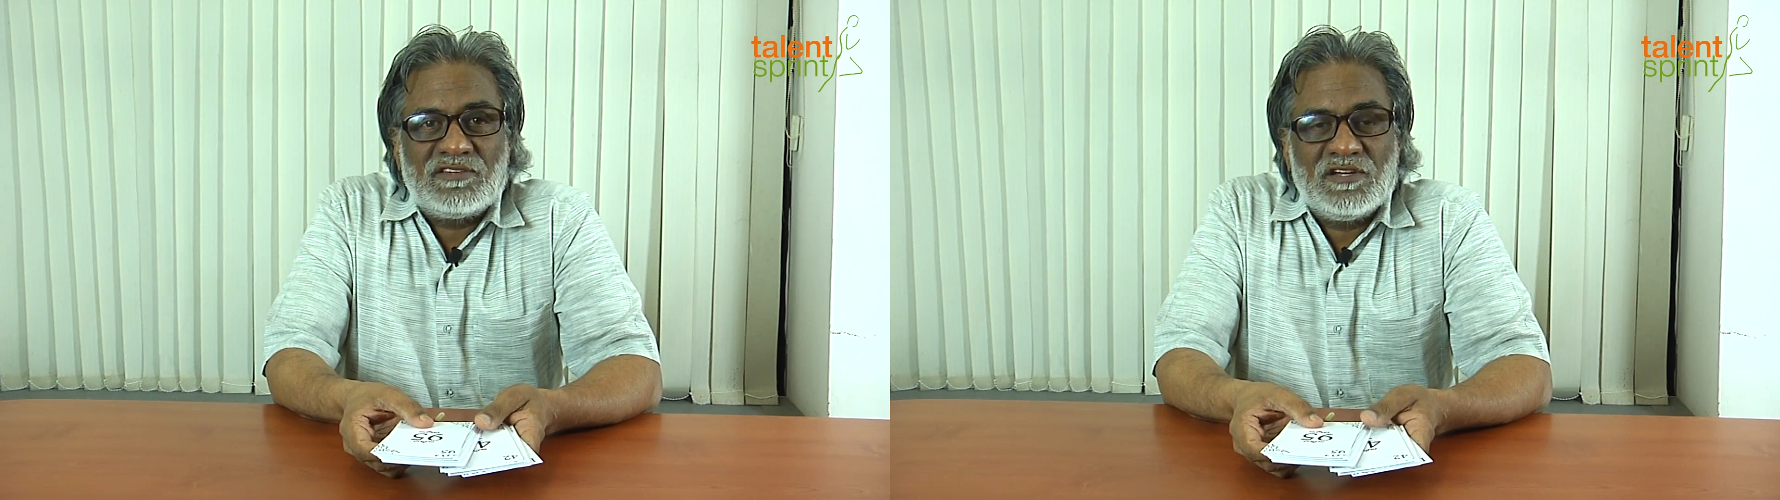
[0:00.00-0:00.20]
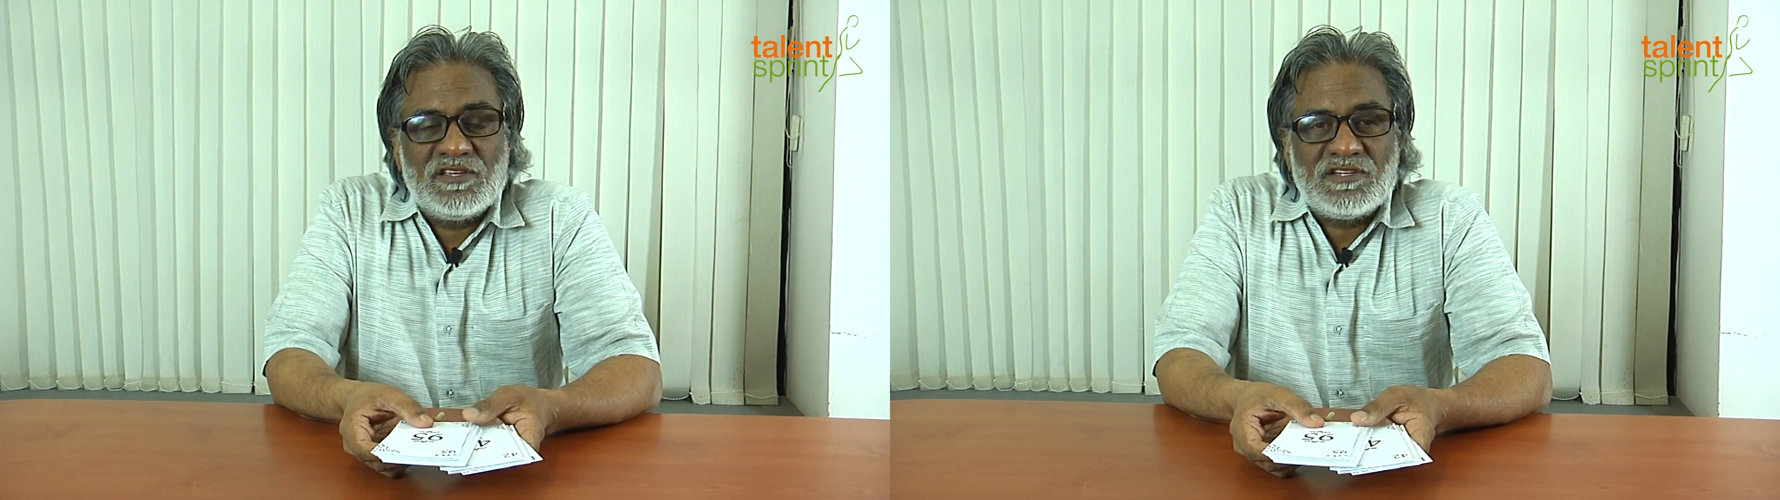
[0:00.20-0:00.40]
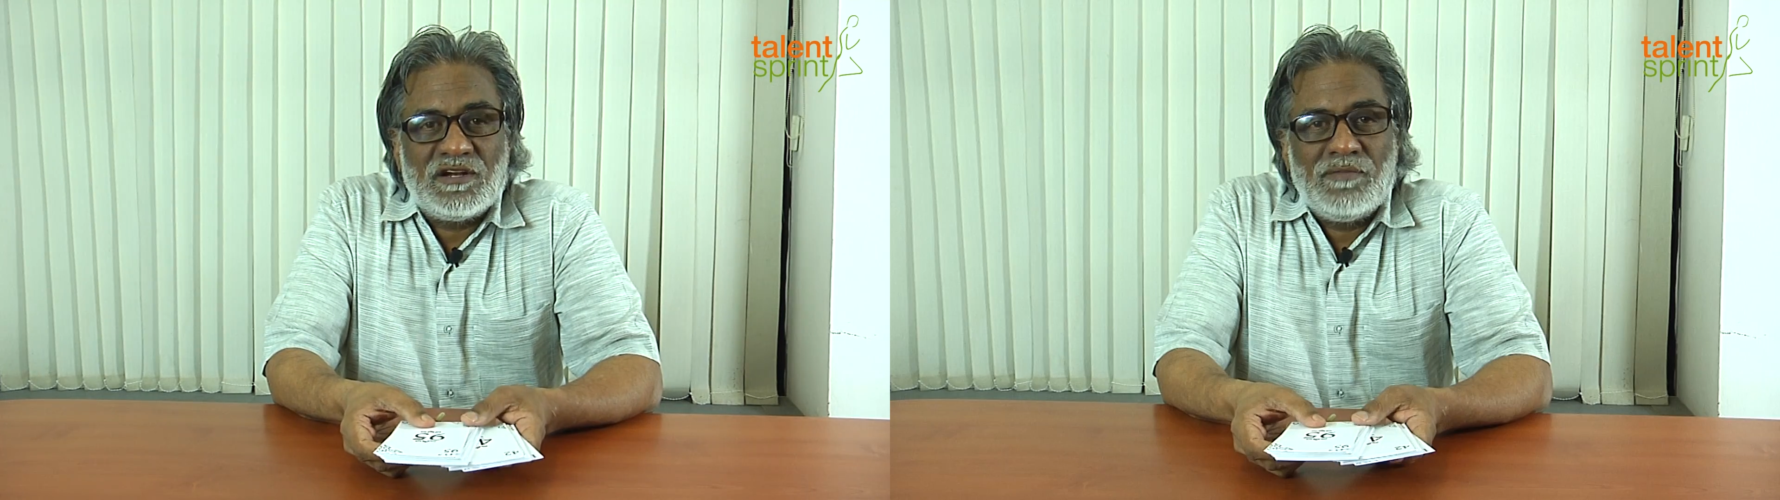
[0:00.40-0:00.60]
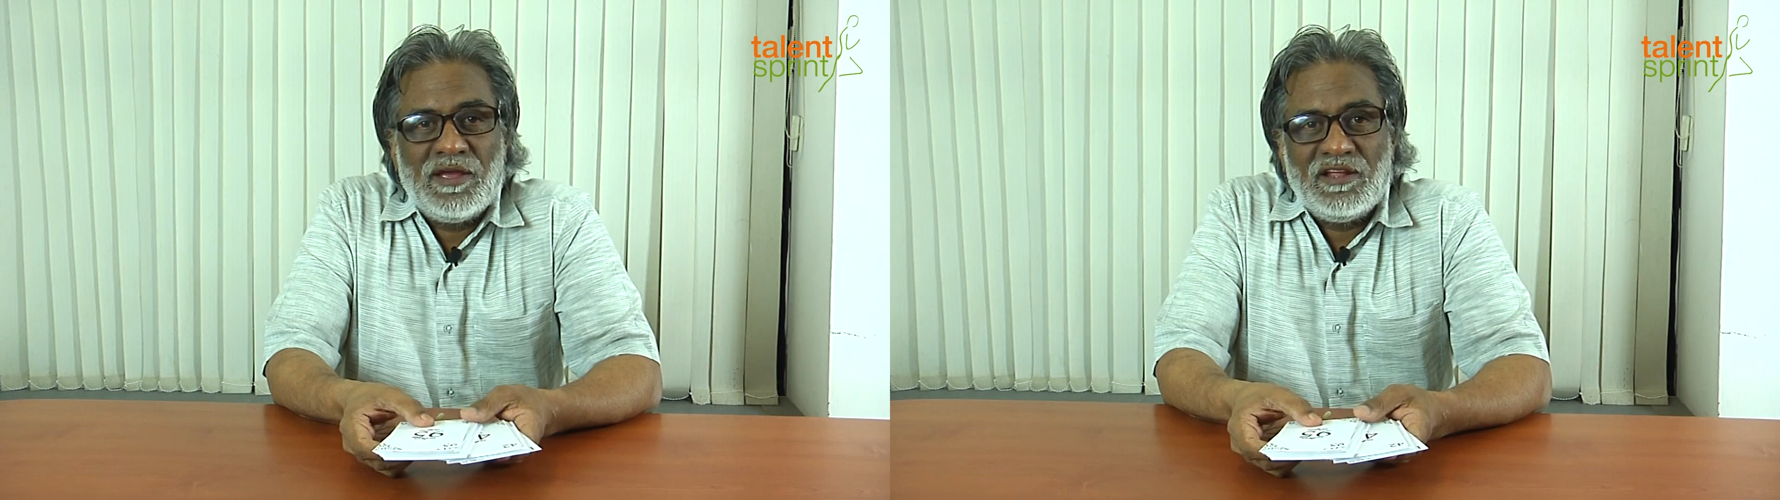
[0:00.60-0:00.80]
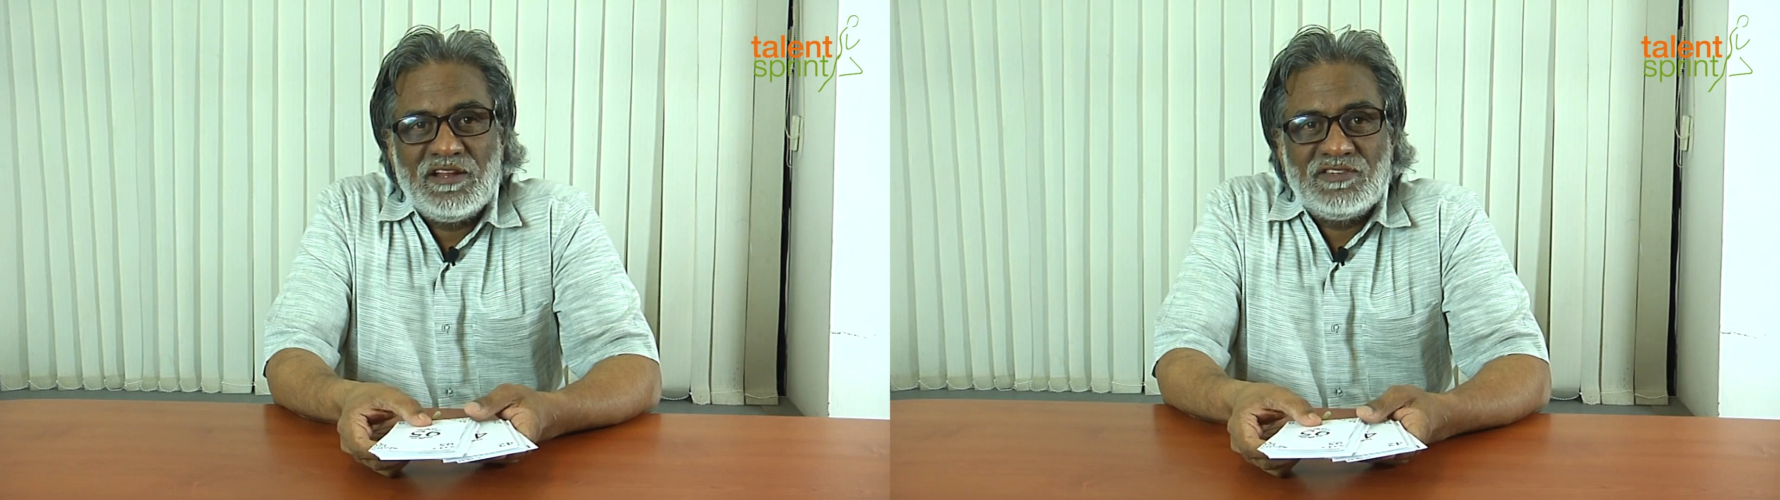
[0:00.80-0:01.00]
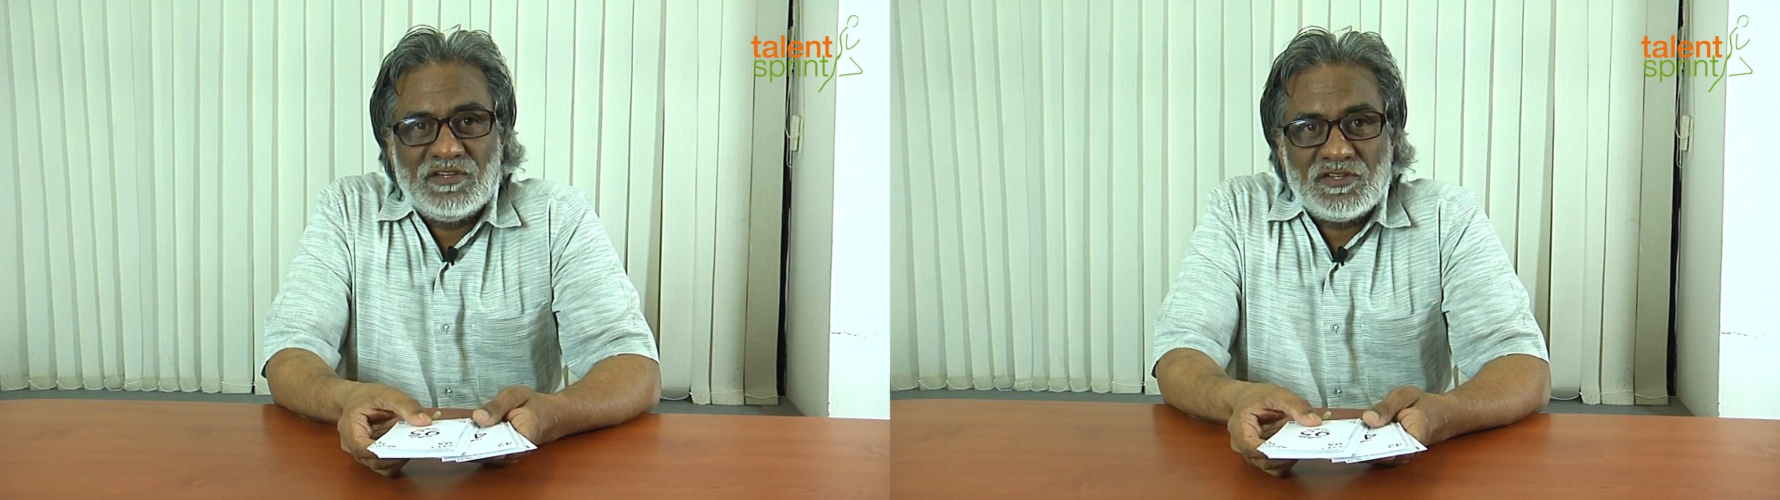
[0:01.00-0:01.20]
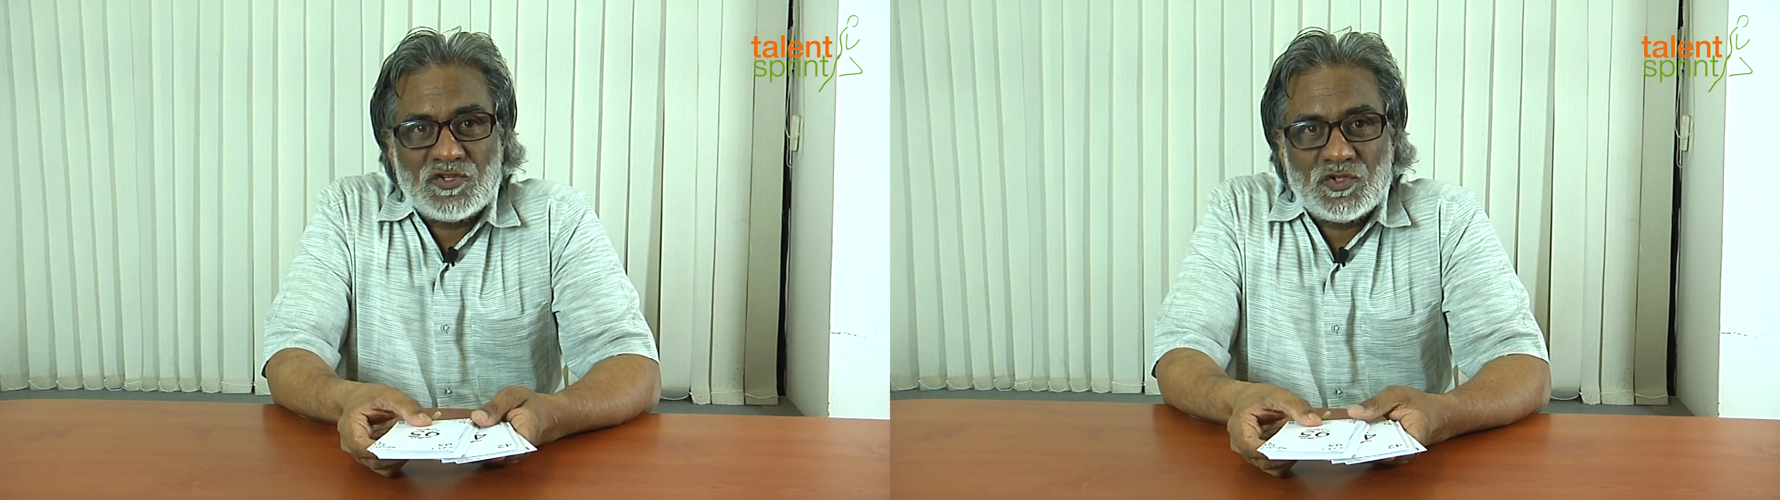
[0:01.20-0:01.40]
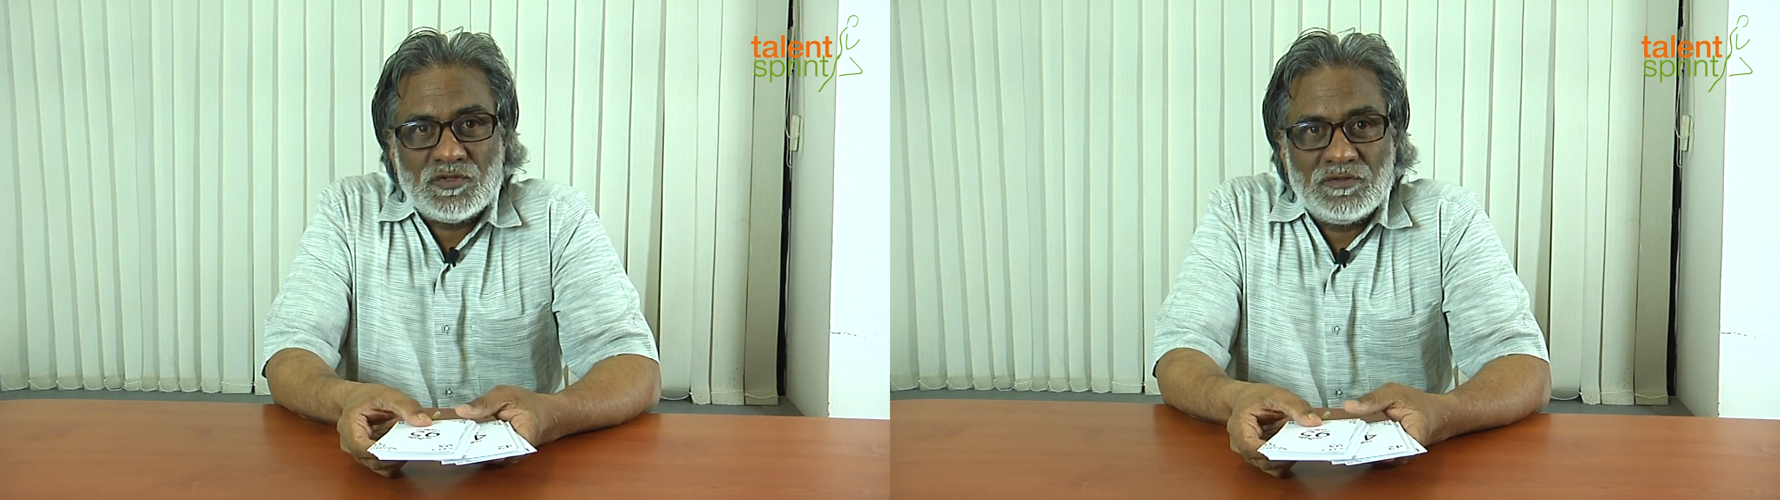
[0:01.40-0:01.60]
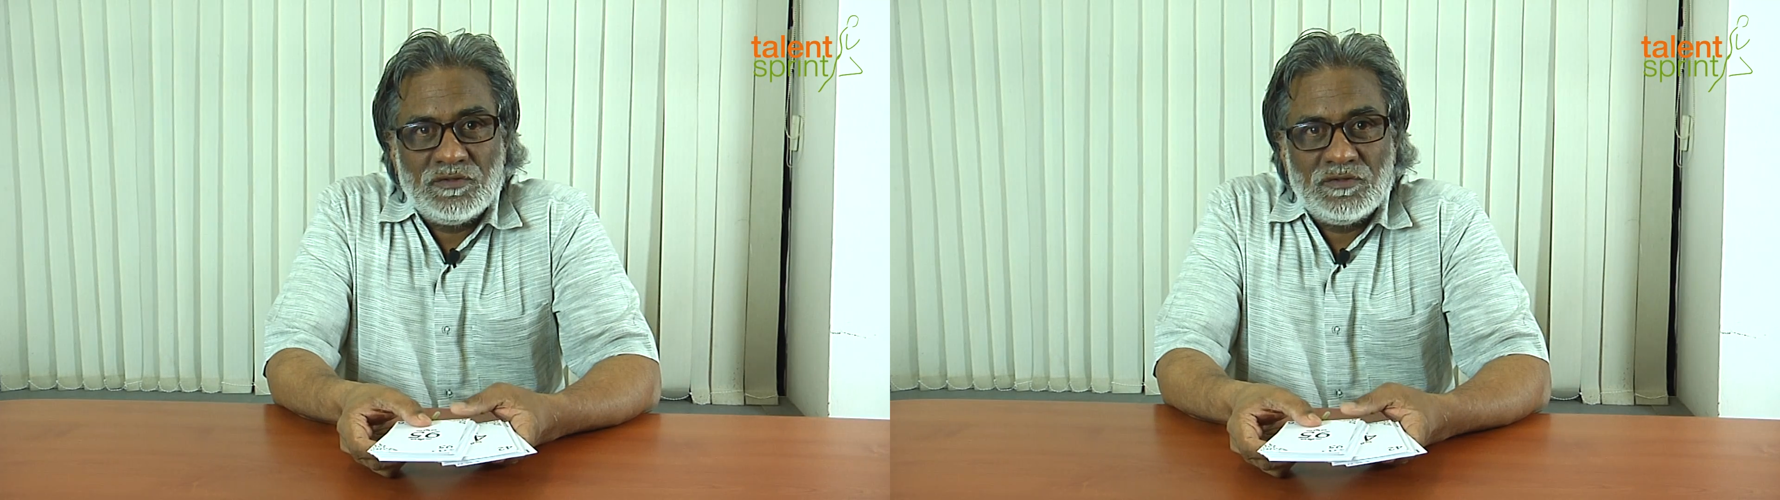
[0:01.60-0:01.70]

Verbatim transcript: search and binary search.